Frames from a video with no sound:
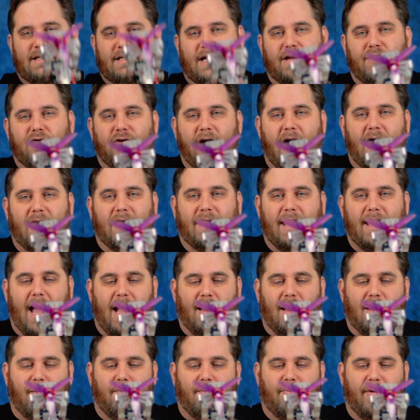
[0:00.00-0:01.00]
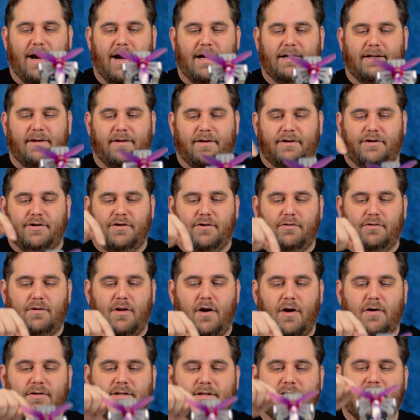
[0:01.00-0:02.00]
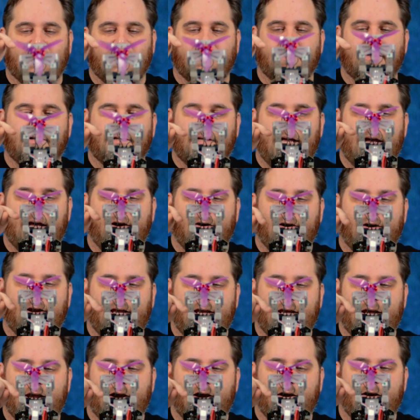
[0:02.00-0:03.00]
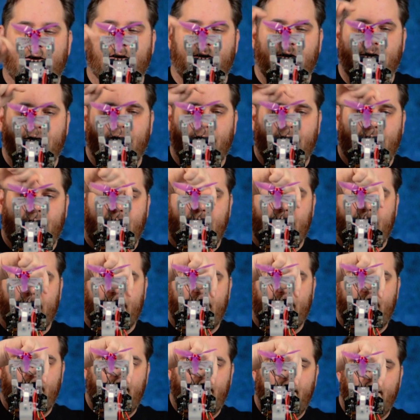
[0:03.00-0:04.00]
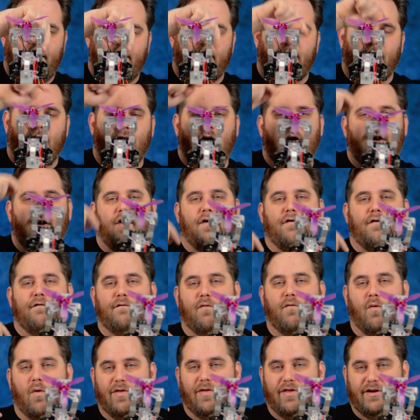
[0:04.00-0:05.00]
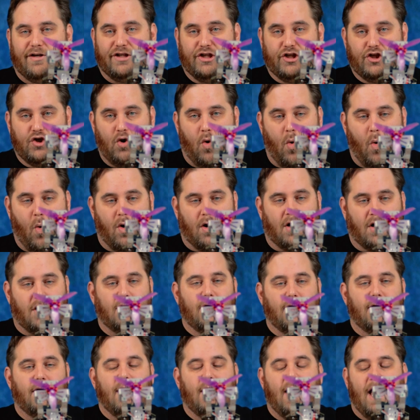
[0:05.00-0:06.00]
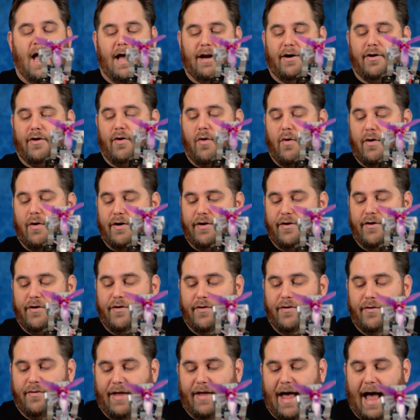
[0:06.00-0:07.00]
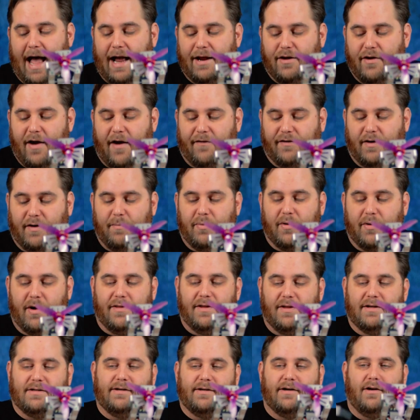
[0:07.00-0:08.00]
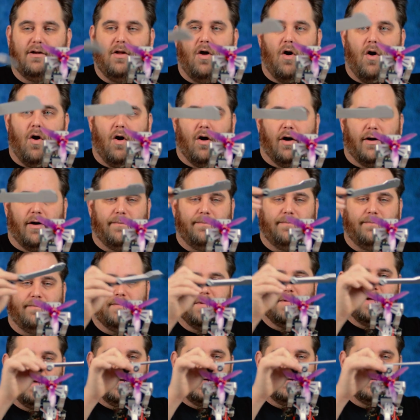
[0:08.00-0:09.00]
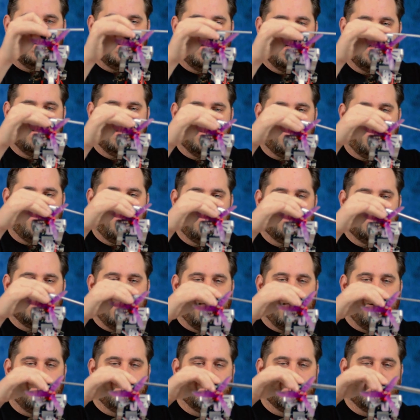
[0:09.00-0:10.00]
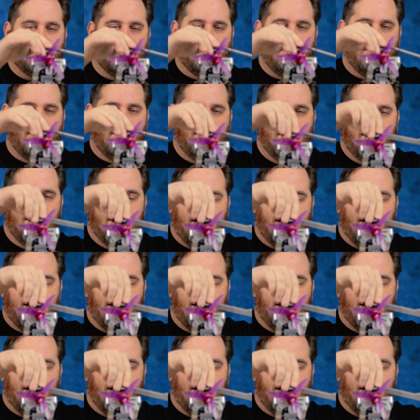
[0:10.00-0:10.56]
is then you got to calibrate the two load sensors that are here and here for the torque. And in order to do that, you have to put on this little arm. So this screws on. I'm just going to